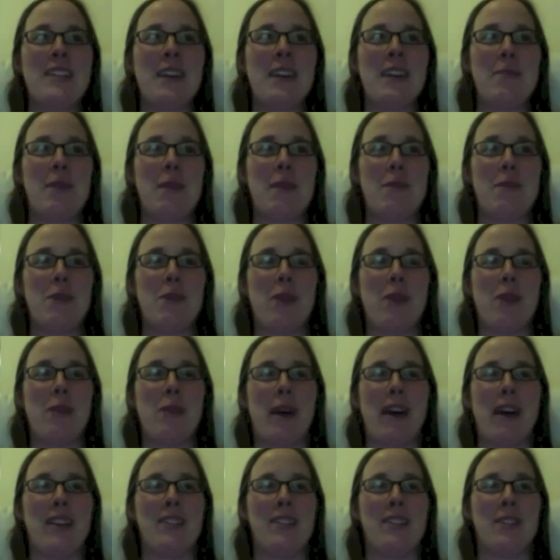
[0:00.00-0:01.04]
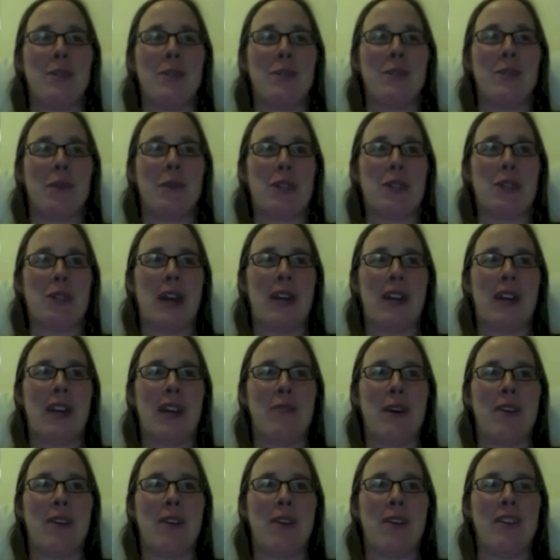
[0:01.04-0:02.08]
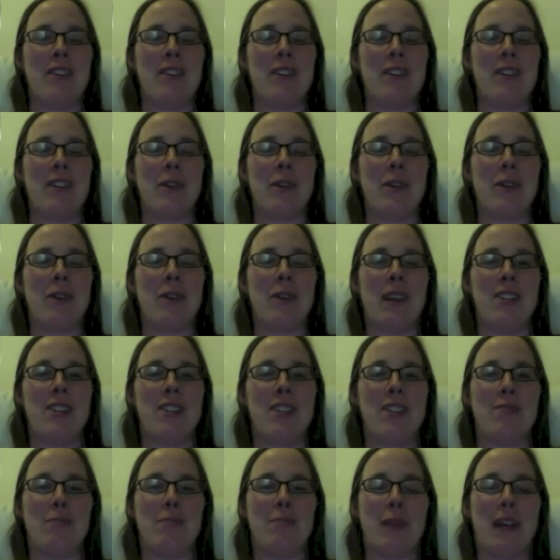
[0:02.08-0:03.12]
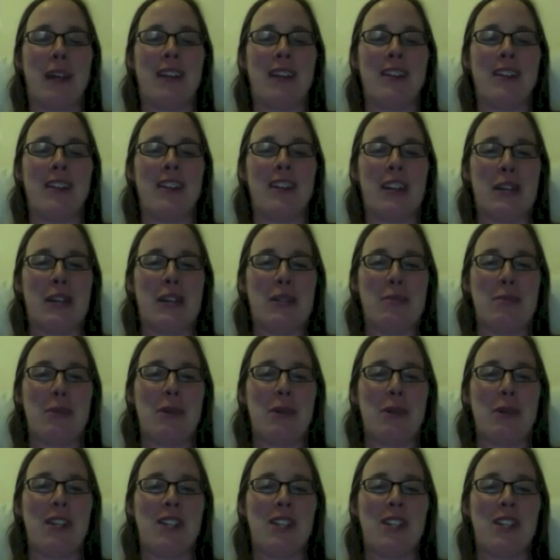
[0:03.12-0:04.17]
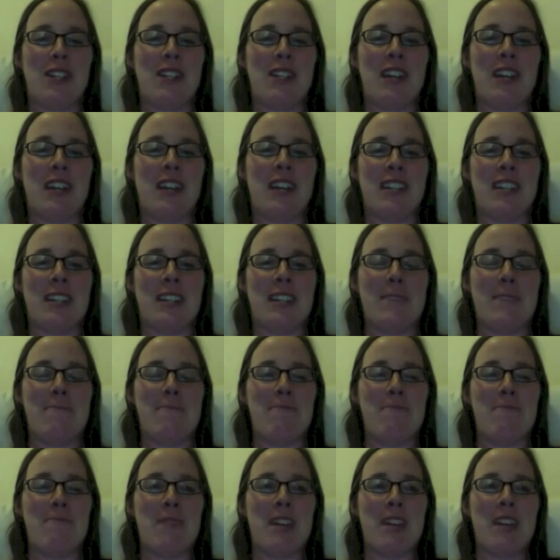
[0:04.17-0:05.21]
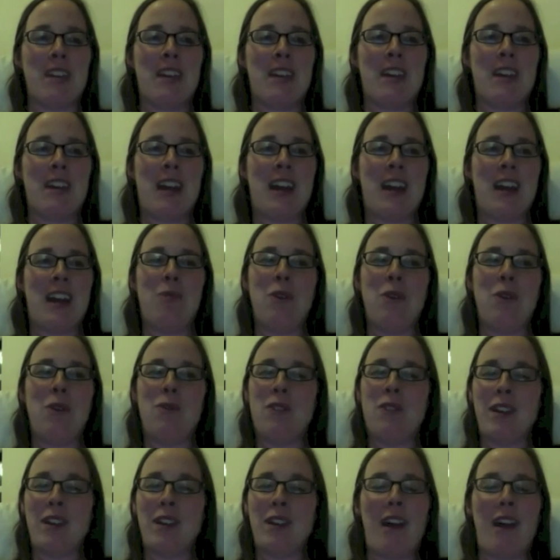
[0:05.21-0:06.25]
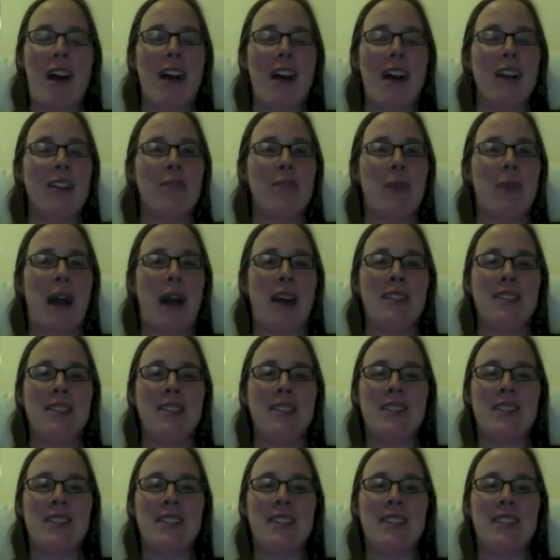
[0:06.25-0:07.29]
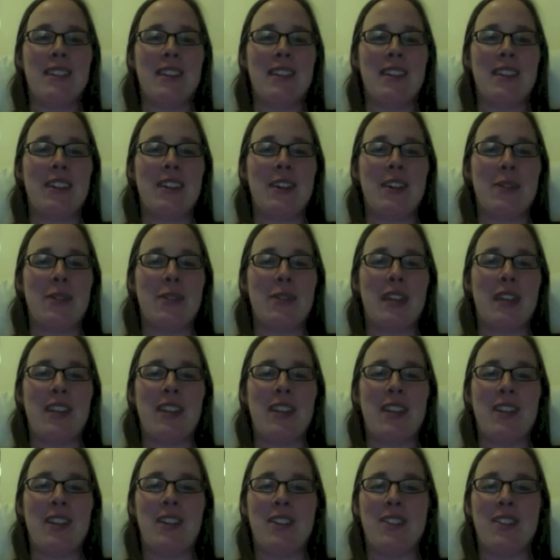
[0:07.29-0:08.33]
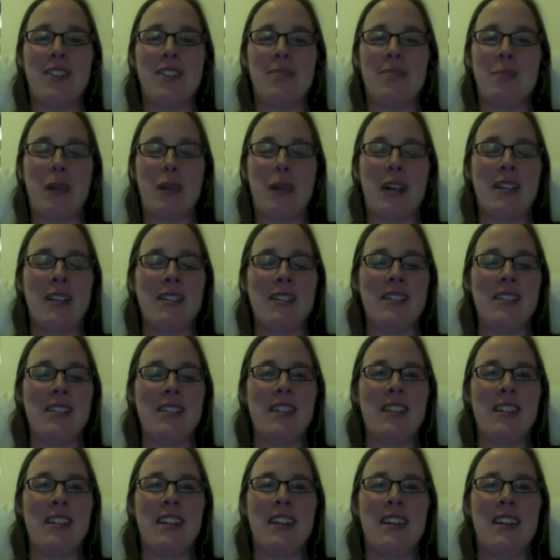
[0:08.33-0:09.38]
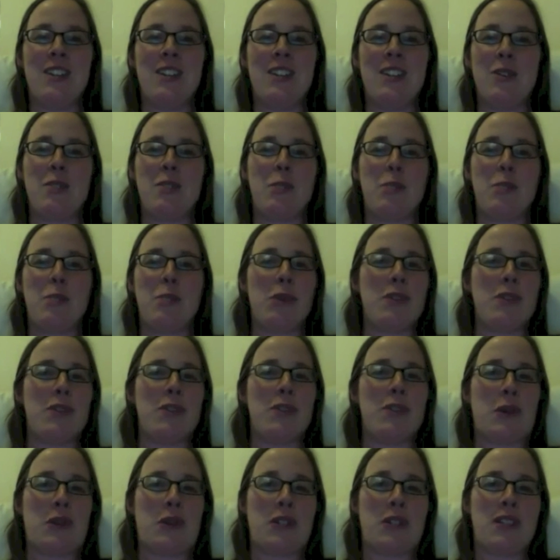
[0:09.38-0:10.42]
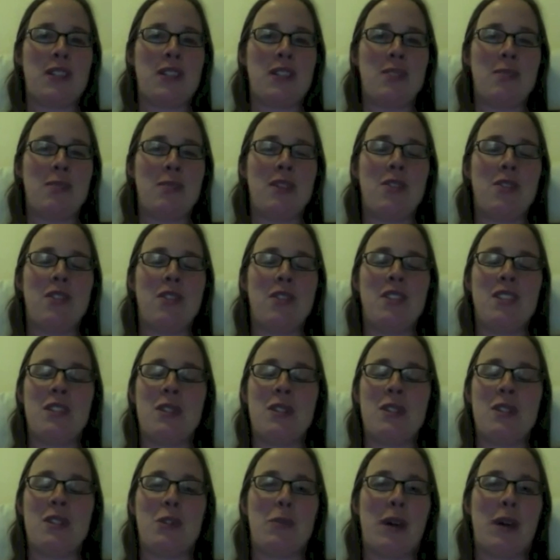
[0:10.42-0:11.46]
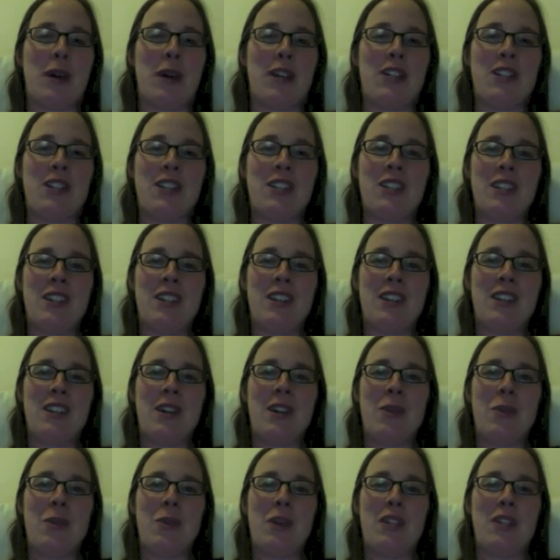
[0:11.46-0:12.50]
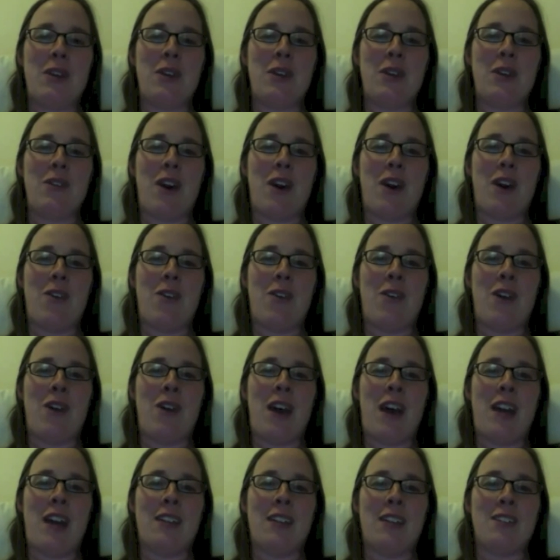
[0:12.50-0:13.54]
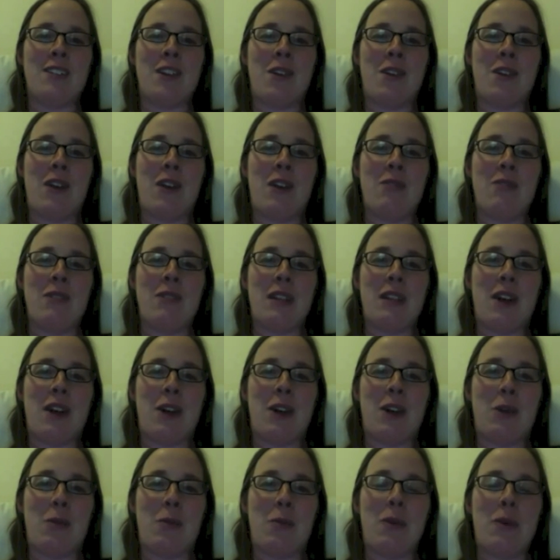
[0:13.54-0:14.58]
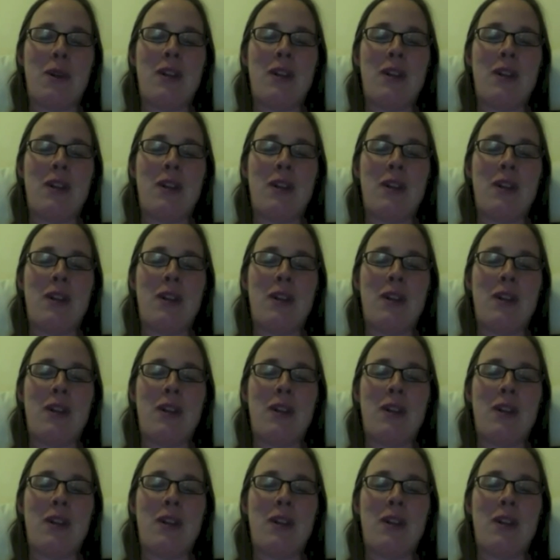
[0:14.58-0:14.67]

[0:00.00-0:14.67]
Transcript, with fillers: I'm I'm drawn back to what we were talking about the golden age of planetary exploration and. Um, and we've done a lot in the past, you know, 10 years plus to explore the solar system, but there's still so much we don't know. And so I really hope